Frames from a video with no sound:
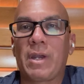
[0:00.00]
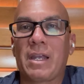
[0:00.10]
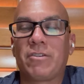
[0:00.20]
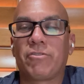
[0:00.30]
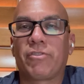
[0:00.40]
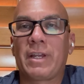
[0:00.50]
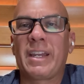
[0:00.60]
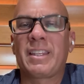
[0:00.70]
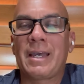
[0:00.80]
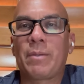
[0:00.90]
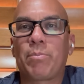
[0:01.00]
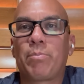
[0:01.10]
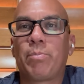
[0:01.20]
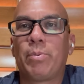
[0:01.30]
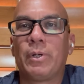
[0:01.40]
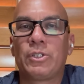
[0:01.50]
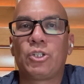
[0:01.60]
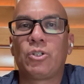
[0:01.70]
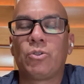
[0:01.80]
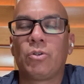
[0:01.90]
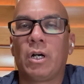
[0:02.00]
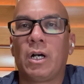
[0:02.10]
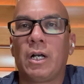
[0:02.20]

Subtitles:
way I can flag that, put you